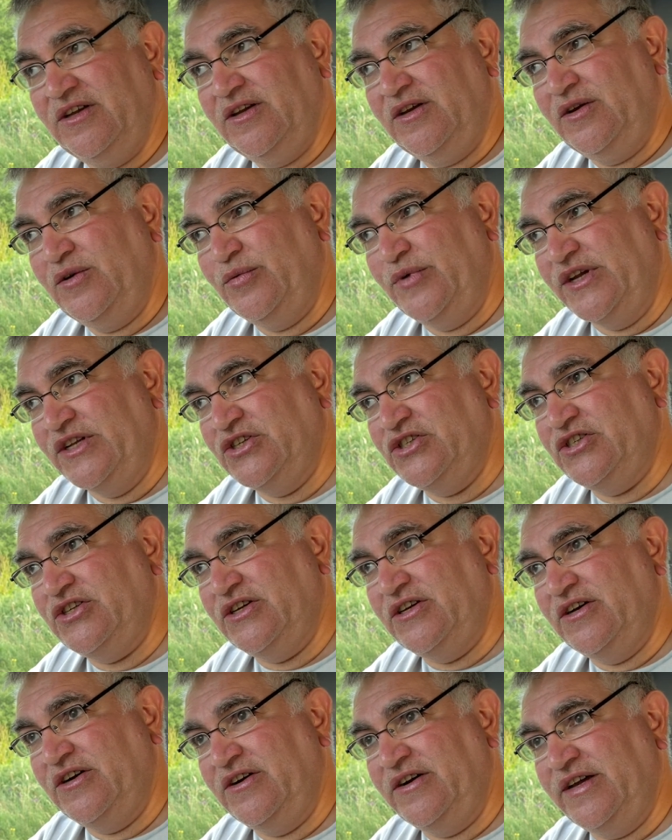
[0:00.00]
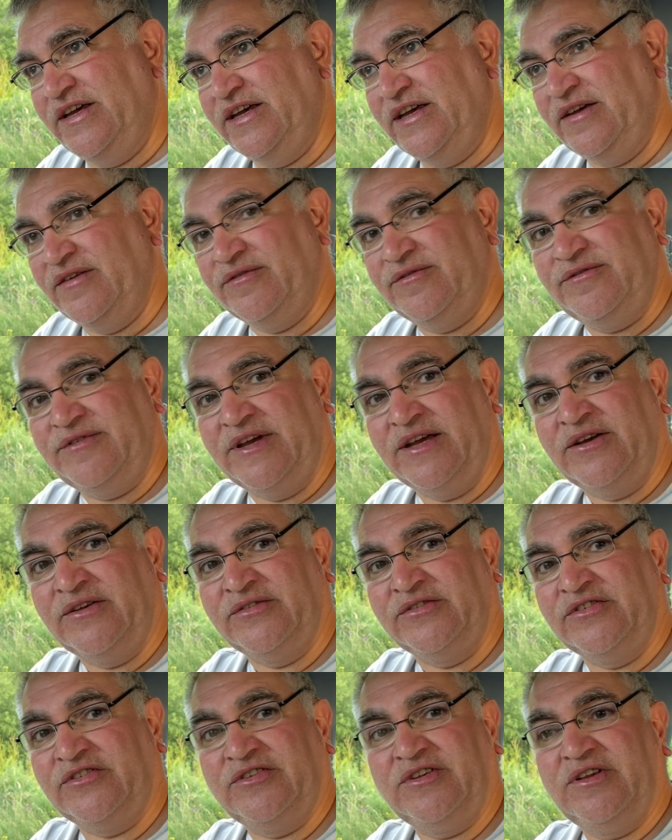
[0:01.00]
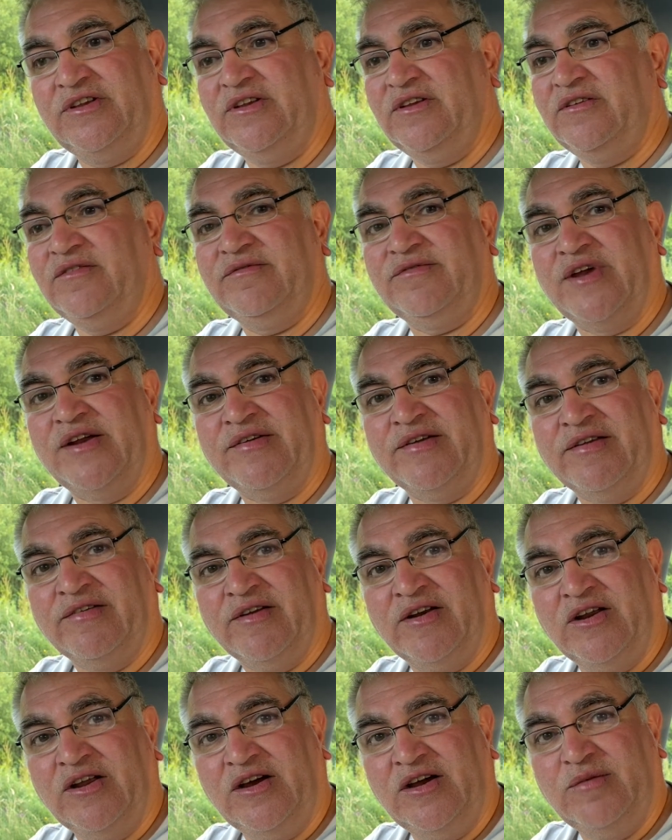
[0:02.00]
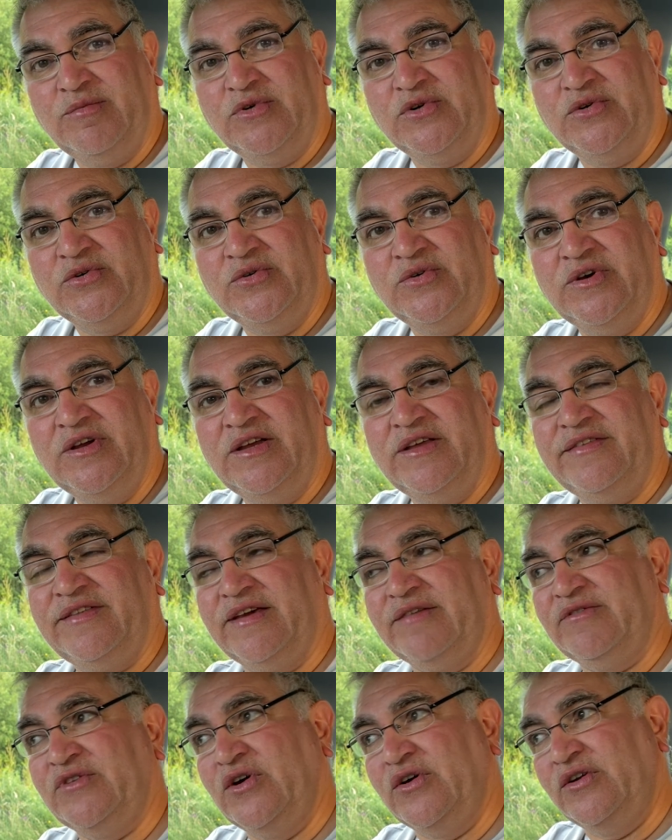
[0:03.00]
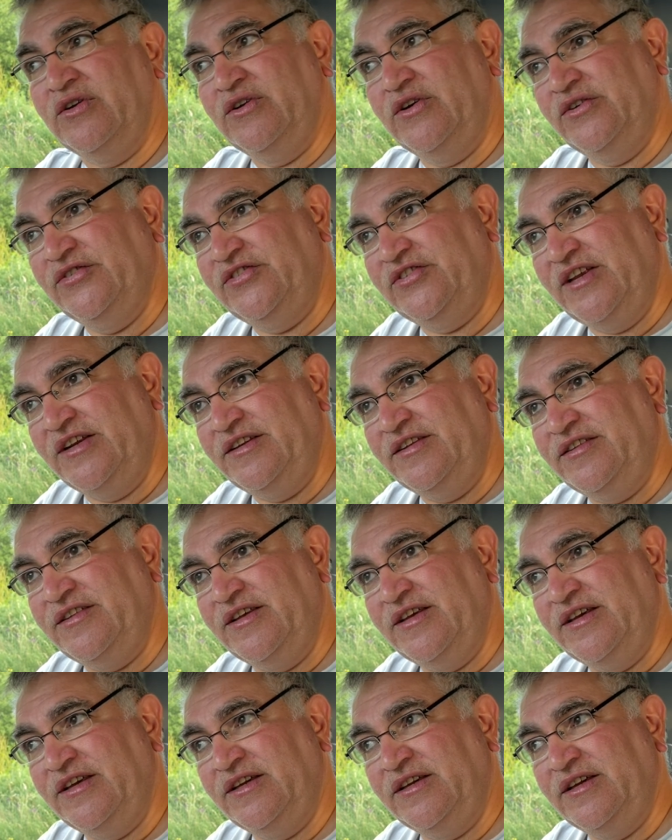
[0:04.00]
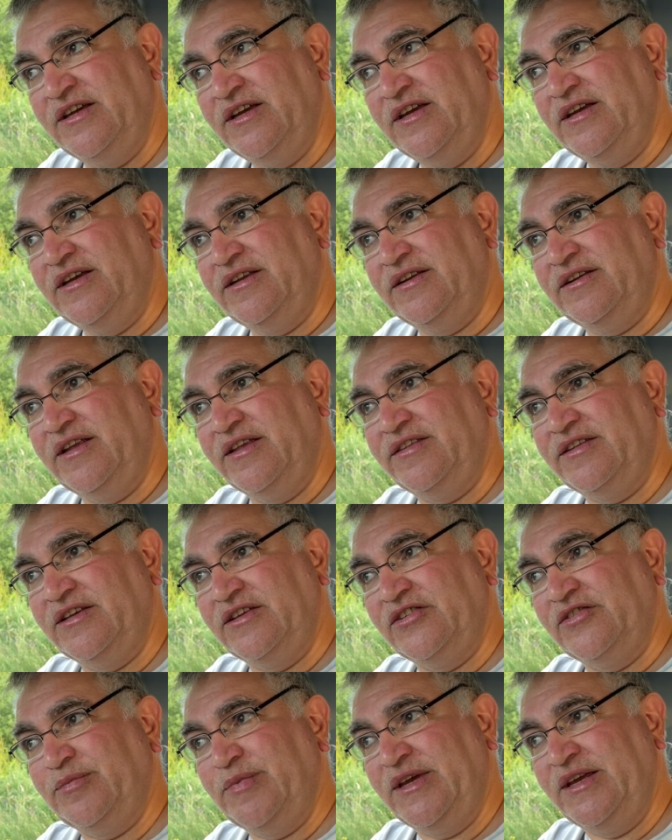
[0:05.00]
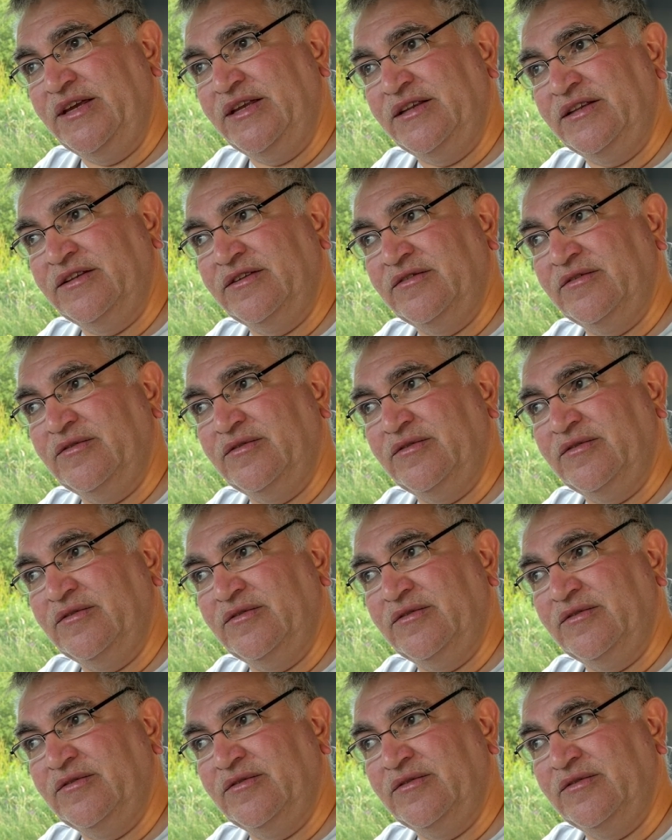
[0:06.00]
which I have found very reliable. They've not lost anything. Nothing's been